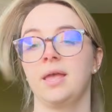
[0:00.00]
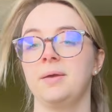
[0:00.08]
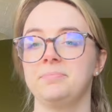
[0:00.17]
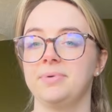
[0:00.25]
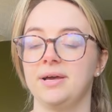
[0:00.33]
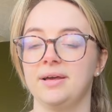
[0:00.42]

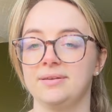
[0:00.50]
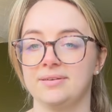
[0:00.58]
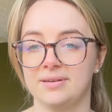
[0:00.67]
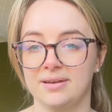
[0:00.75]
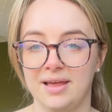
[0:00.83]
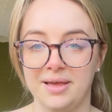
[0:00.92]
But
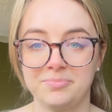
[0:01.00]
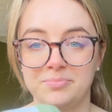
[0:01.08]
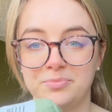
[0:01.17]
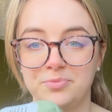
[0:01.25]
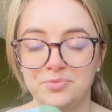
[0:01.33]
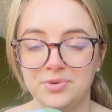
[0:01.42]

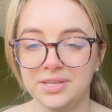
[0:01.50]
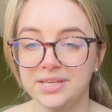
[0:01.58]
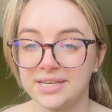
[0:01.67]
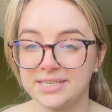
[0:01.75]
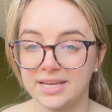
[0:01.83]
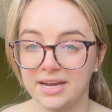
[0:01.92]
I'm really
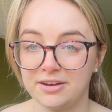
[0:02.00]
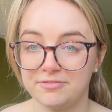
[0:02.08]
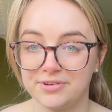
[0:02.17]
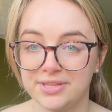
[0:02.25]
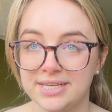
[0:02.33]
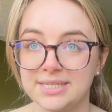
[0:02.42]
excited
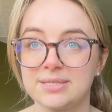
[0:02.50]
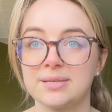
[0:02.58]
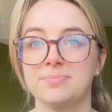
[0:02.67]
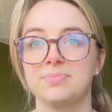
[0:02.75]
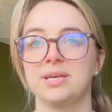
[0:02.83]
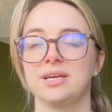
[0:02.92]
for this
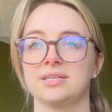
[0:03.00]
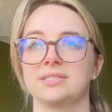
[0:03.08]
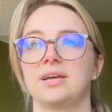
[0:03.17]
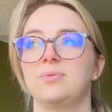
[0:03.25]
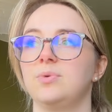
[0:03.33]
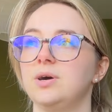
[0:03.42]
because
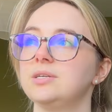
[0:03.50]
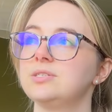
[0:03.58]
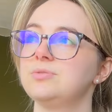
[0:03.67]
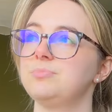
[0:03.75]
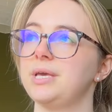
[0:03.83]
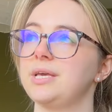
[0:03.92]
I want
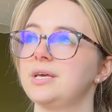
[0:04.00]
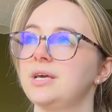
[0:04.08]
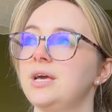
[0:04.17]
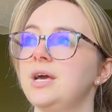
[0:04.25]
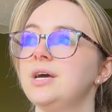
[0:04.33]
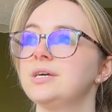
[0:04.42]
to make
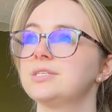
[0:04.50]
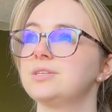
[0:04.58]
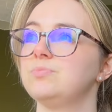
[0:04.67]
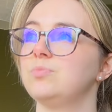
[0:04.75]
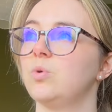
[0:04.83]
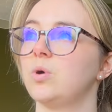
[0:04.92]

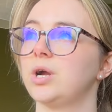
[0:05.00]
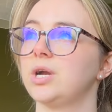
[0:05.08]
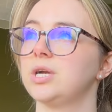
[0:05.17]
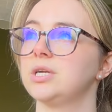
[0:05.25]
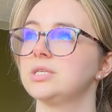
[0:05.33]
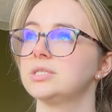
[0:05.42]
some
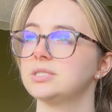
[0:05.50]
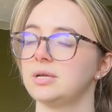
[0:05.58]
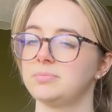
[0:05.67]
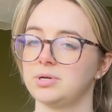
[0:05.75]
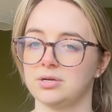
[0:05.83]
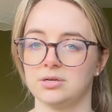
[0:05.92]
more
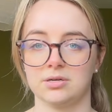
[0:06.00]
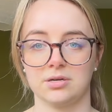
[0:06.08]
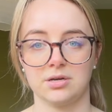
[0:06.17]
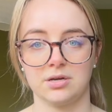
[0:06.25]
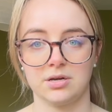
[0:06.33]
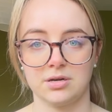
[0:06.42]
summer
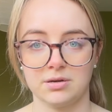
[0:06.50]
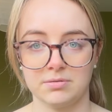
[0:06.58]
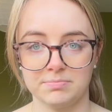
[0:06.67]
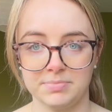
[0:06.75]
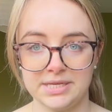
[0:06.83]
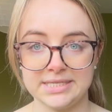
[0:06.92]

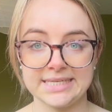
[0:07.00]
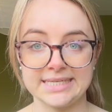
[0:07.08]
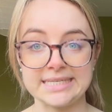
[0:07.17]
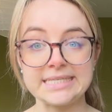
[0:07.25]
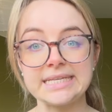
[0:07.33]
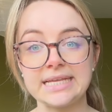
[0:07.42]

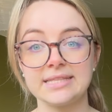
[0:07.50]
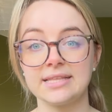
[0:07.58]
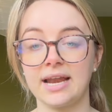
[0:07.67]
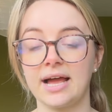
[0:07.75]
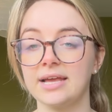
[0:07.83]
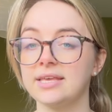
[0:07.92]
pieces
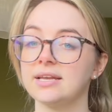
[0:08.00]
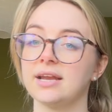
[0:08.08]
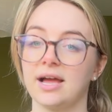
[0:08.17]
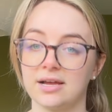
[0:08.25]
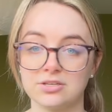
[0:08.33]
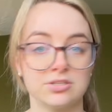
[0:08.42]
that I can
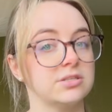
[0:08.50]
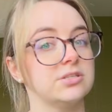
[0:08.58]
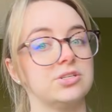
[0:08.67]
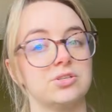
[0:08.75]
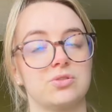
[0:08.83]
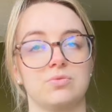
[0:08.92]
actually
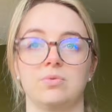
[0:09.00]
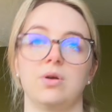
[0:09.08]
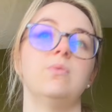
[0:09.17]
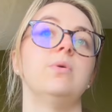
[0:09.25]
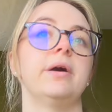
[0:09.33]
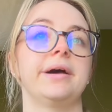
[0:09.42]
just
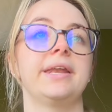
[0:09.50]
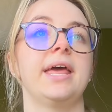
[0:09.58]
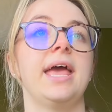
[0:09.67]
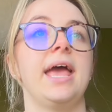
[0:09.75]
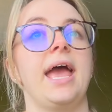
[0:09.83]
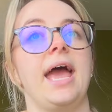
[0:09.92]
throw on
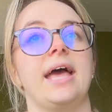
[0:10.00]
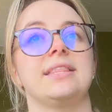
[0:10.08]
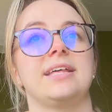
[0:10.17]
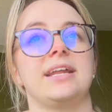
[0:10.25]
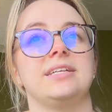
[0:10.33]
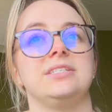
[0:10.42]
and
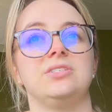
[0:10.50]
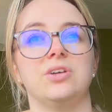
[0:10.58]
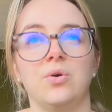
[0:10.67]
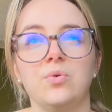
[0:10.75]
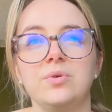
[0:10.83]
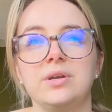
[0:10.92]
that I
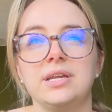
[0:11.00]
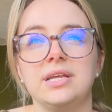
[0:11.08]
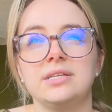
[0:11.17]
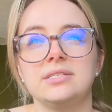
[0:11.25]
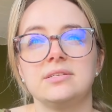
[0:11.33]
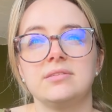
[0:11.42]
don't
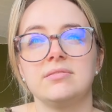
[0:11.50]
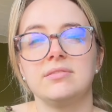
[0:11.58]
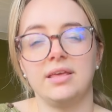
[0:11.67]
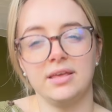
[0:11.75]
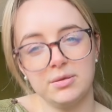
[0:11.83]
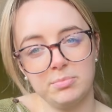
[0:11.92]
need to
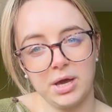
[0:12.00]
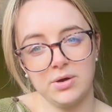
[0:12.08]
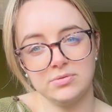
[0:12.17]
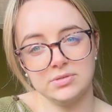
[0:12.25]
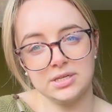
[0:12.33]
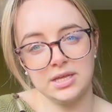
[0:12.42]
think
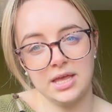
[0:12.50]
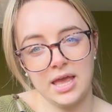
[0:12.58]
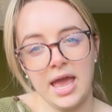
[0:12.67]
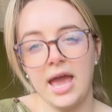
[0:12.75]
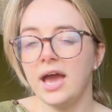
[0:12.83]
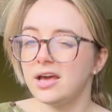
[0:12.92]
about,
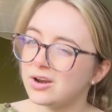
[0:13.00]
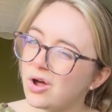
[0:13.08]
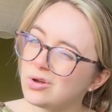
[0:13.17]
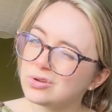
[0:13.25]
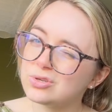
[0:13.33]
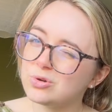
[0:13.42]
and
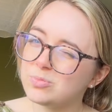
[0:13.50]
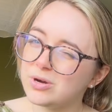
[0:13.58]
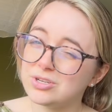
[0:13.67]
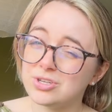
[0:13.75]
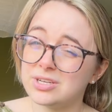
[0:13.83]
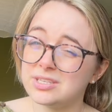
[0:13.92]
also
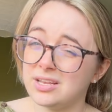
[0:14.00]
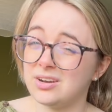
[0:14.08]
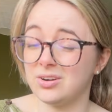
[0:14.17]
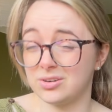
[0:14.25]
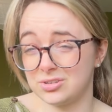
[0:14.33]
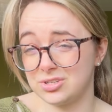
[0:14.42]
projects that
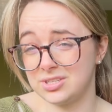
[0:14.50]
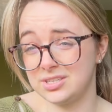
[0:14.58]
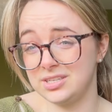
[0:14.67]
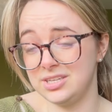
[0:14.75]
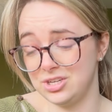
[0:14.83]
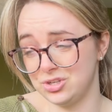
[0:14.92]
aren't just
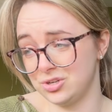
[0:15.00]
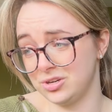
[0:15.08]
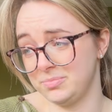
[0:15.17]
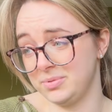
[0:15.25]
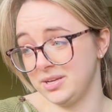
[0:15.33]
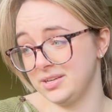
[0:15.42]
a
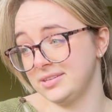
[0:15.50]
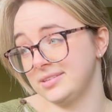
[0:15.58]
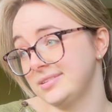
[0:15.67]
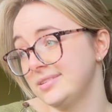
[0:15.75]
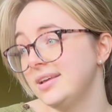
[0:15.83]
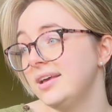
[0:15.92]
t-shirt, because